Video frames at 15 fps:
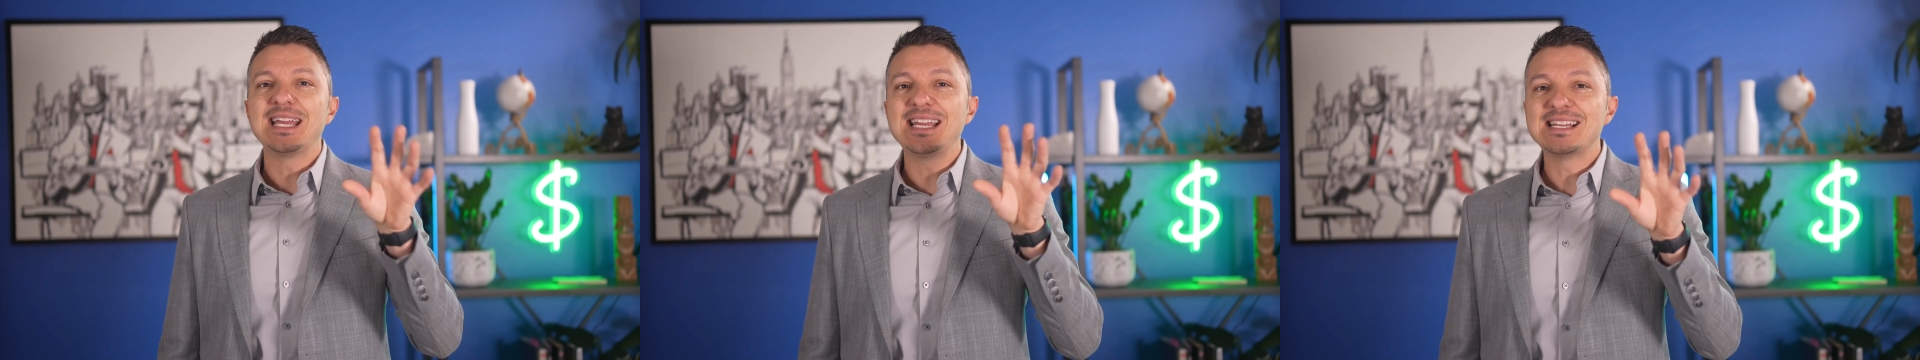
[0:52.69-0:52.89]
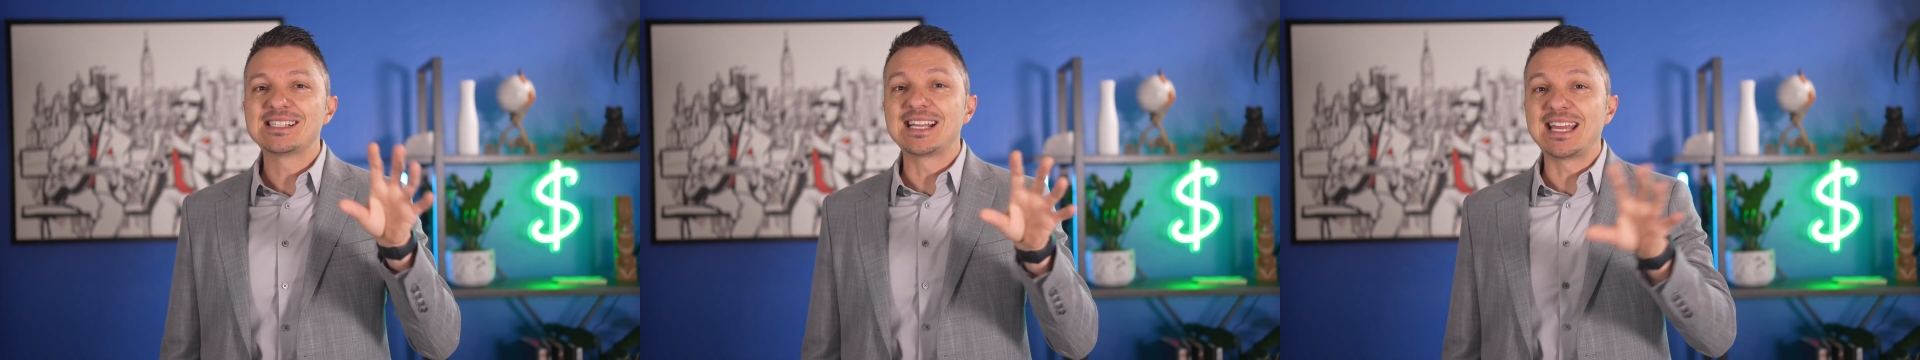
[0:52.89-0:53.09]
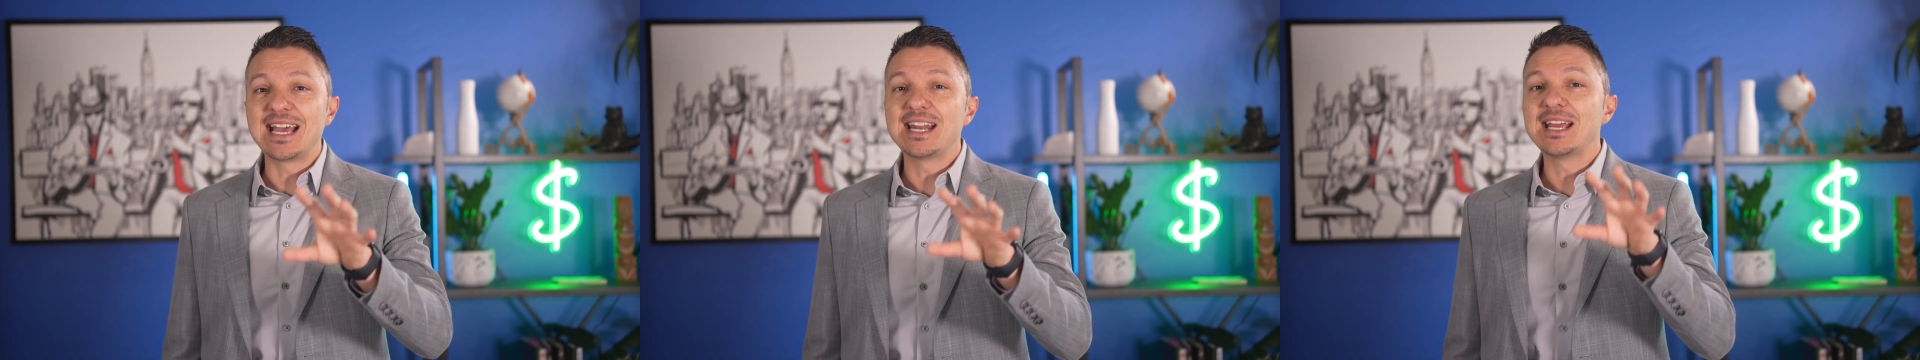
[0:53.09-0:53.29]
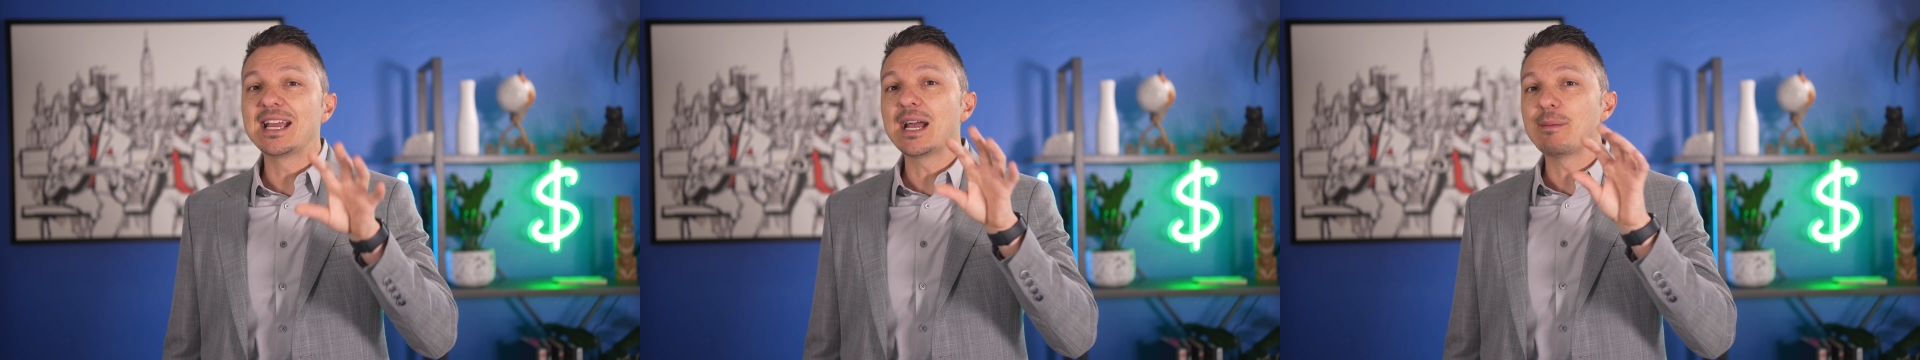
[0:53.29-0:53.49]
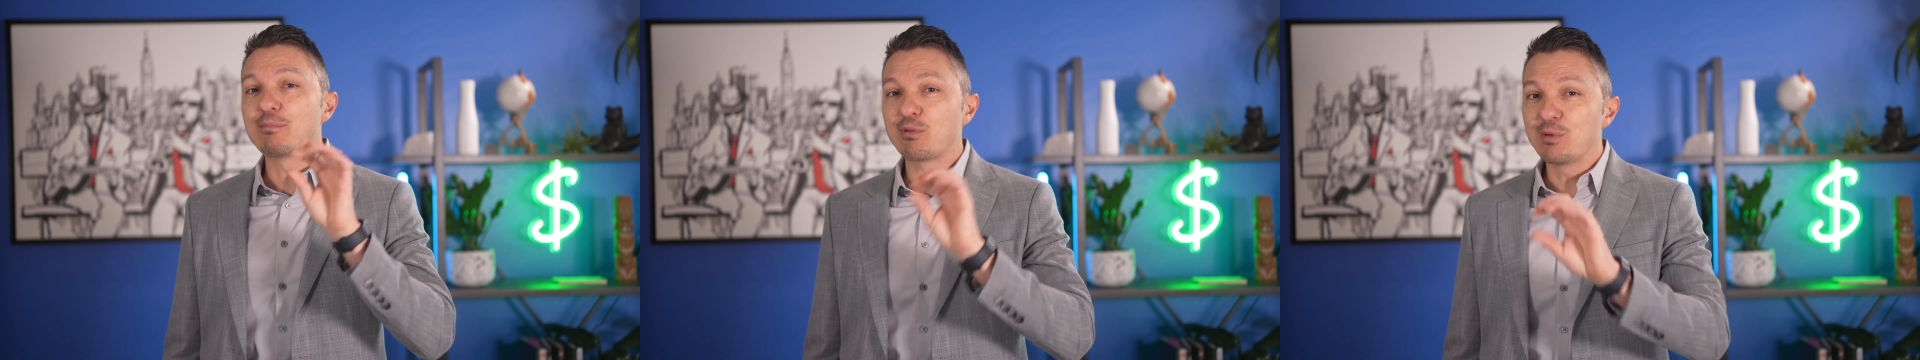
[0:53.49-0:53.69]
is
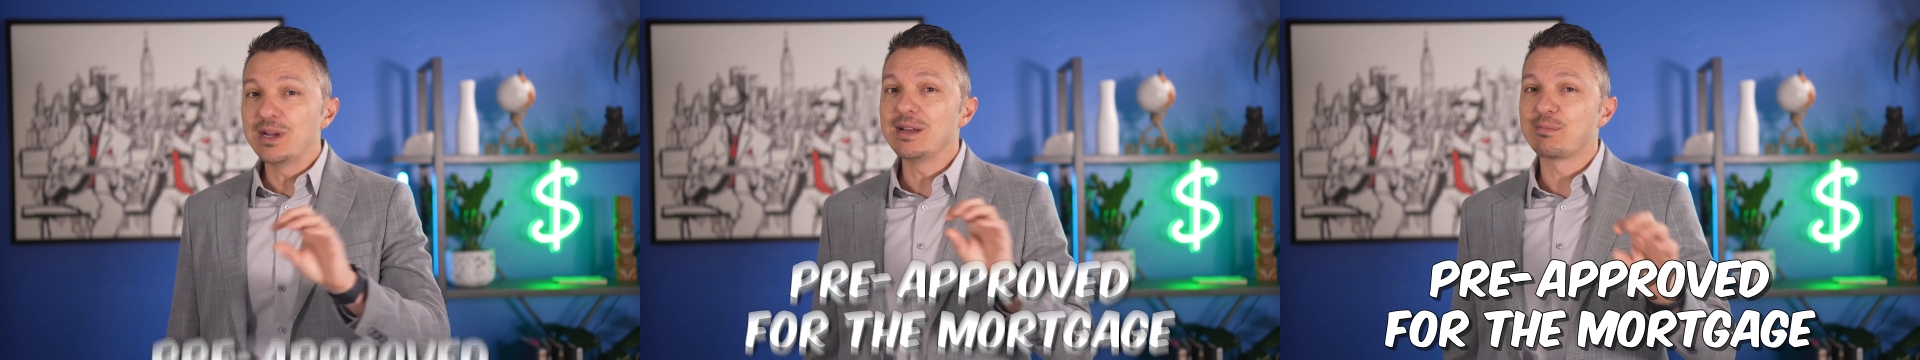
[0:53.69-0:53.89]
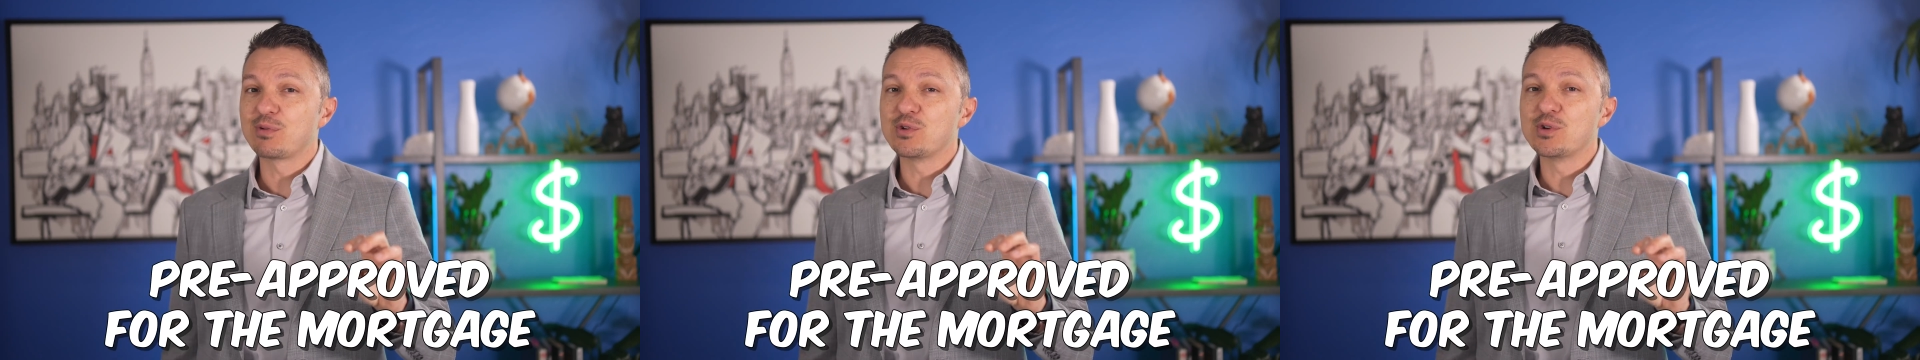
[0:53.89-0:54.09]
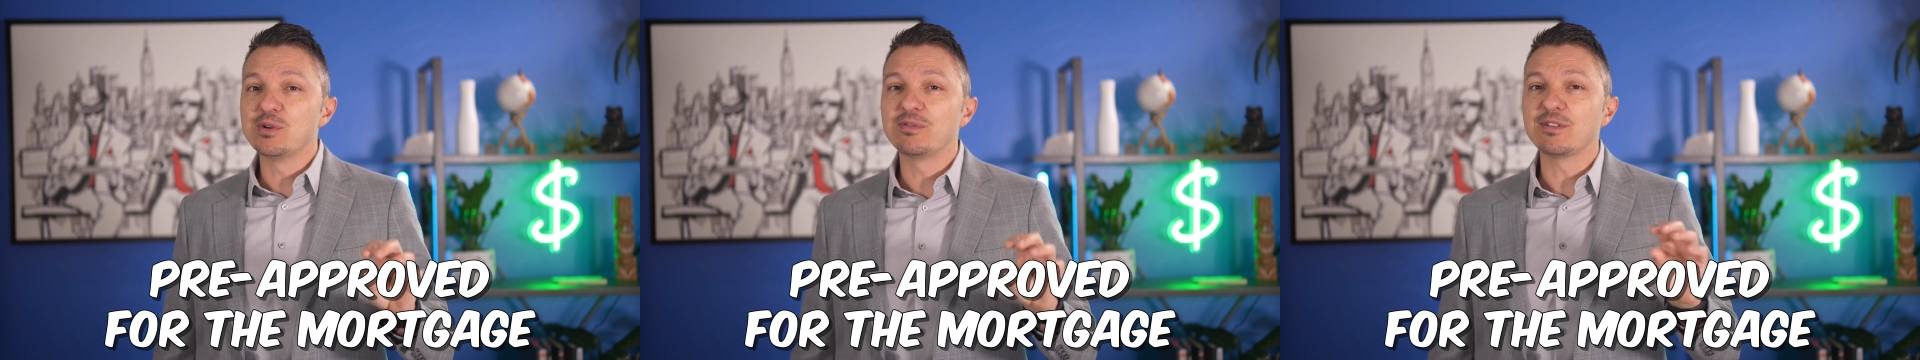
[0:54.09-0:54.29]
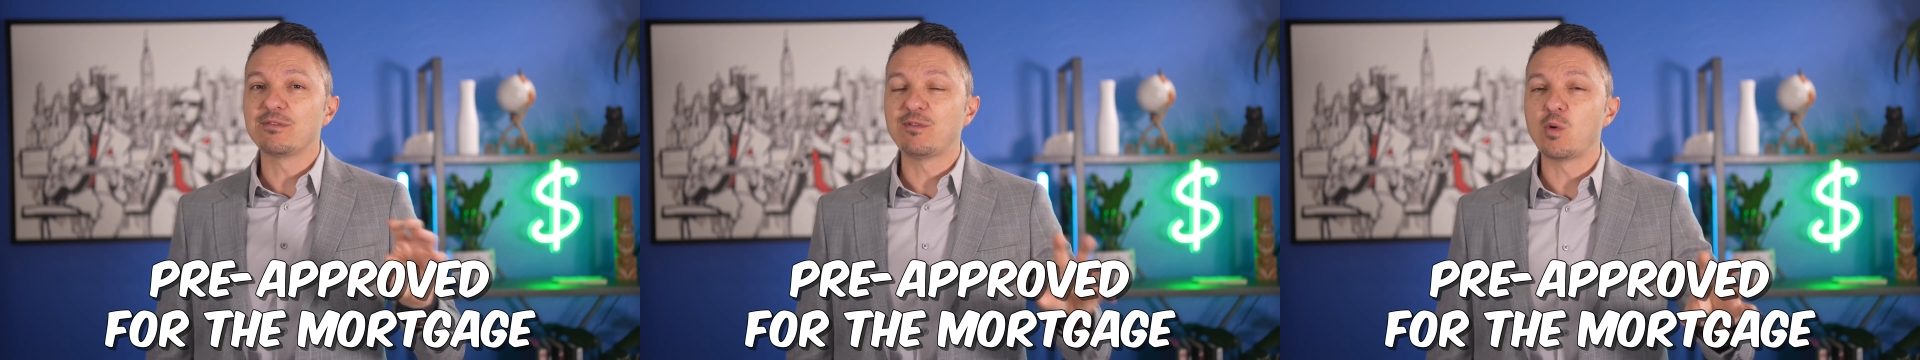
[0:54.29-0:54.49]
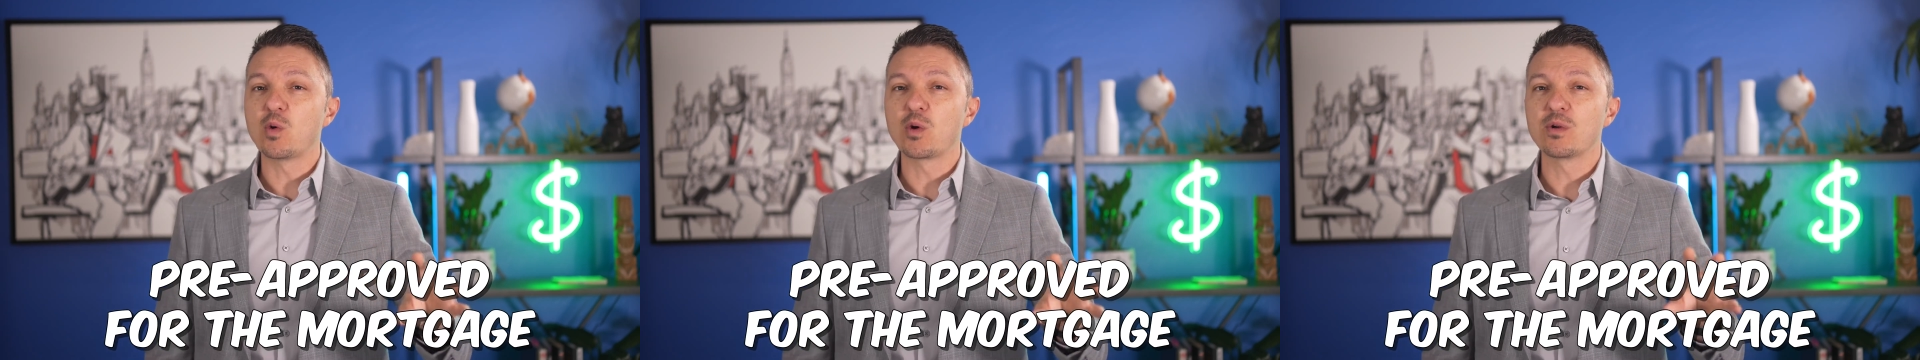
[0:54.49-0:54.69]
getting pre-approved
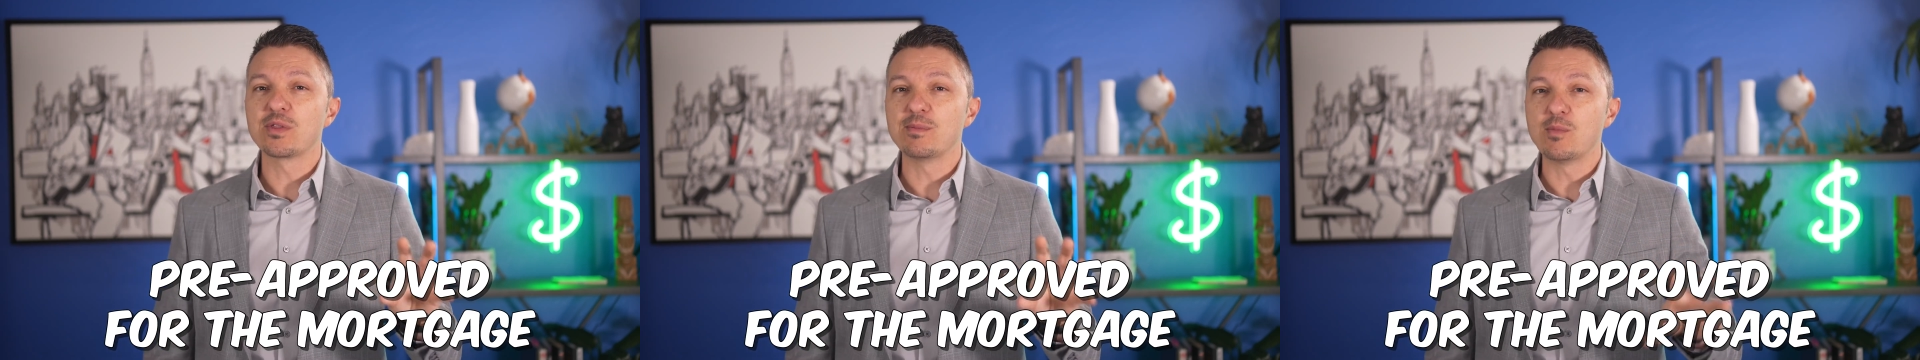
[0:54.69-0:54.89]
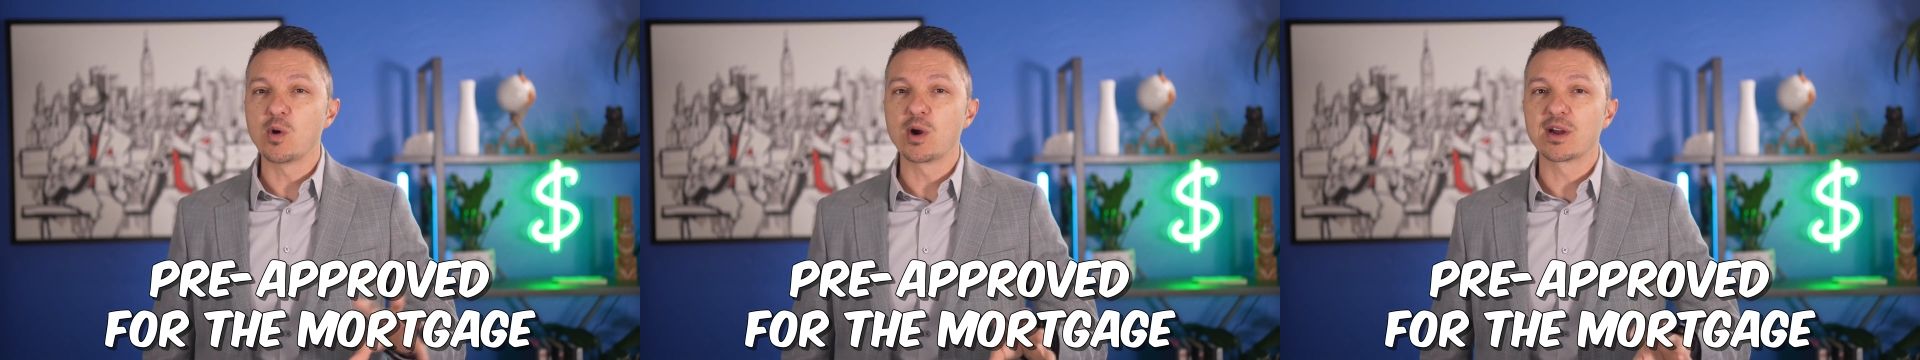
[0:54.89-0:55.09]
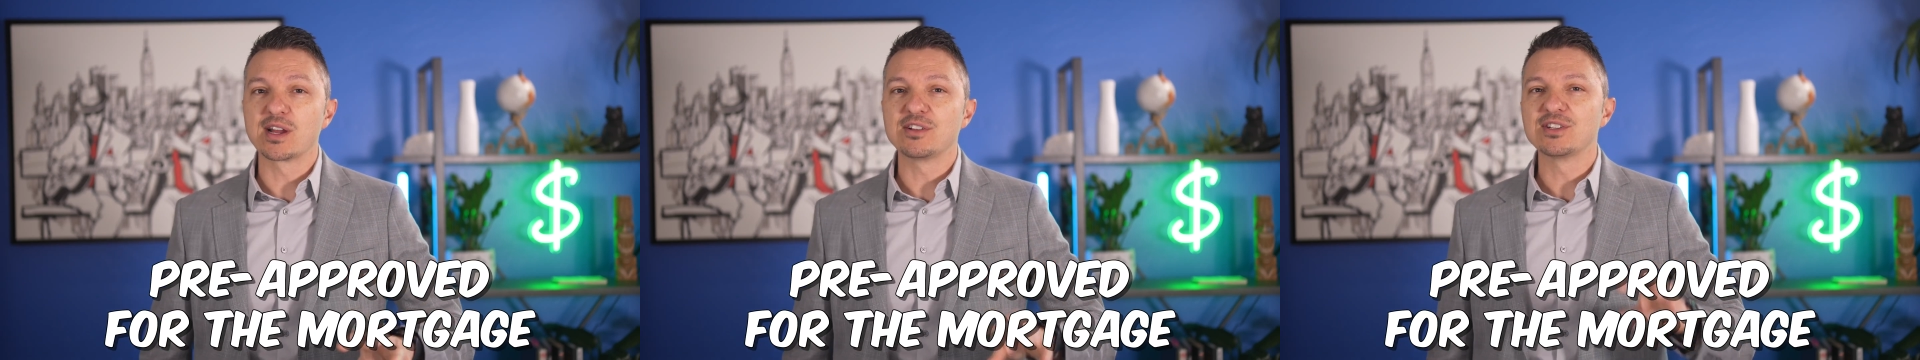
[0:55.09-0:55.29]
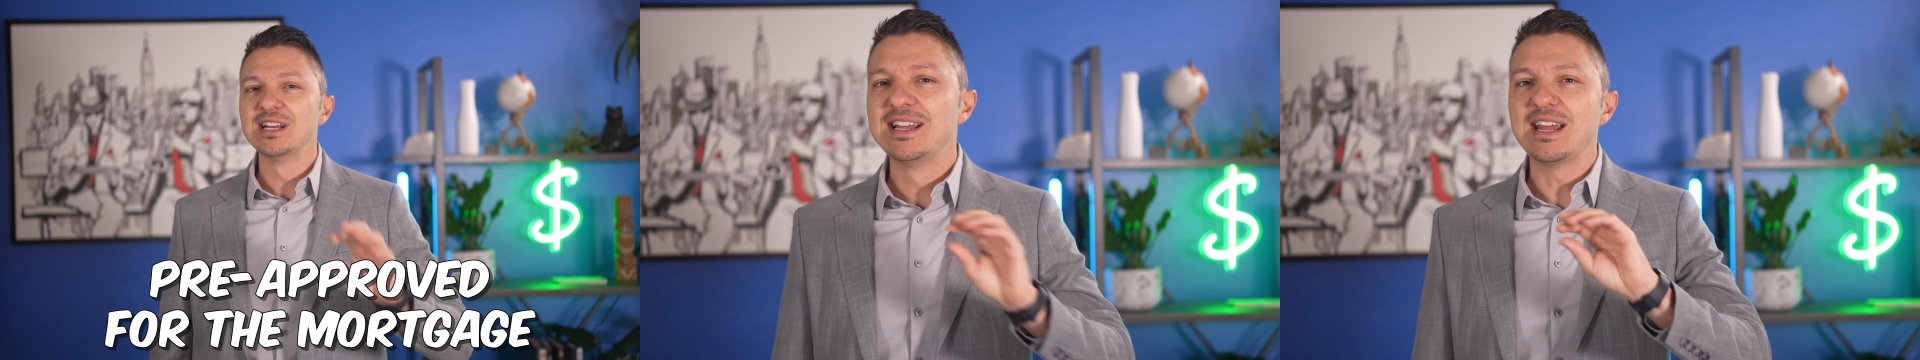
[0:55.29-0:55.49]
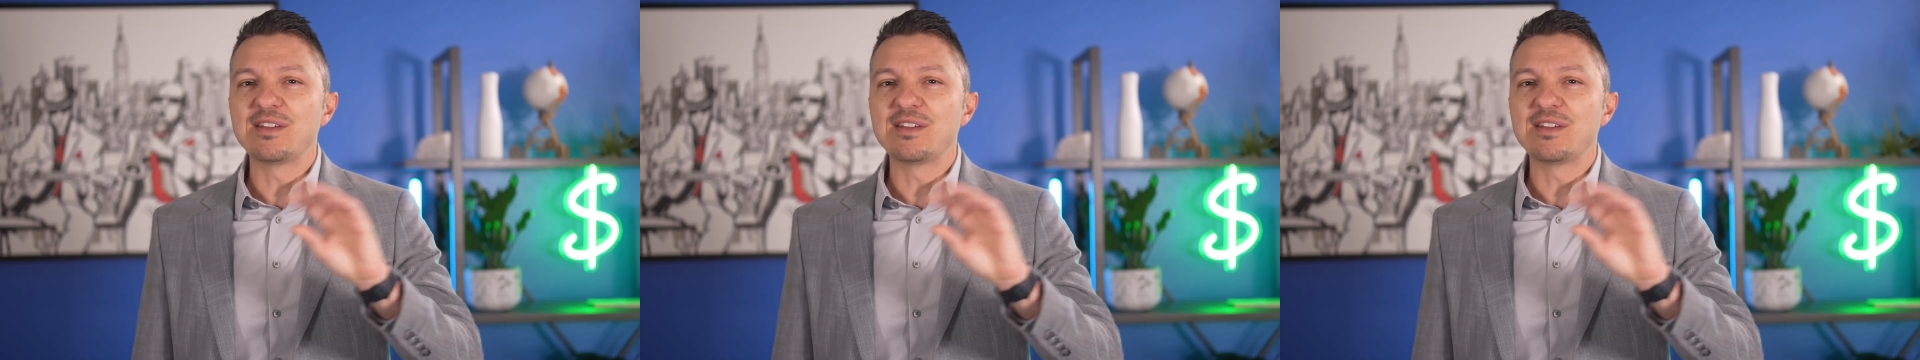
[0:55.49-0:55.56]
for the mortgage.